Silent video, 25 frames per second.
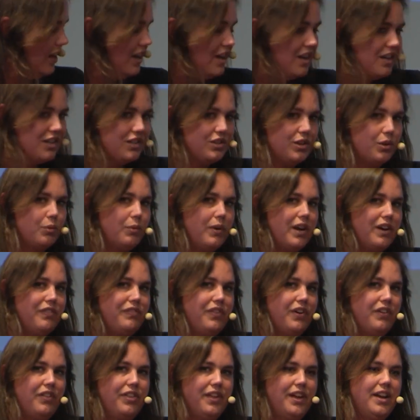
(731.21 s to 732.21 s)
So if
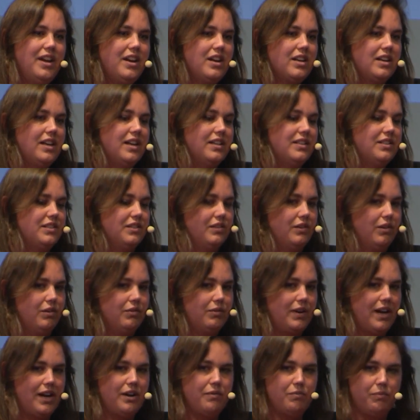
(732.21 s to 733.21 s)
you think that,
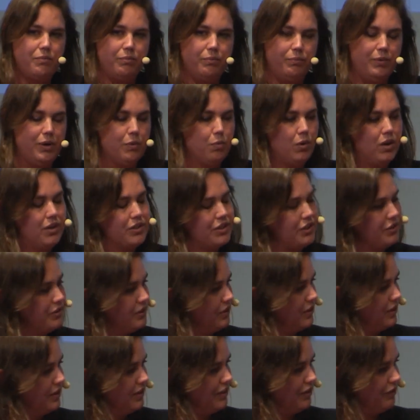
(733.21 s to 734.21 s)
okay, we want
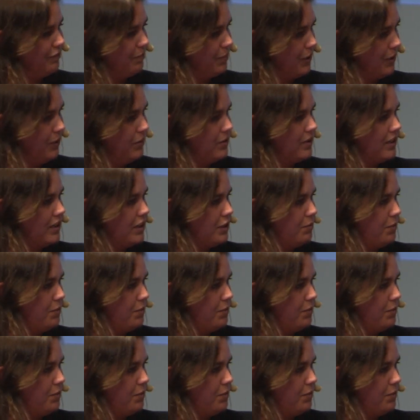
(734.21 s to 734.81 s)
alternative proteins,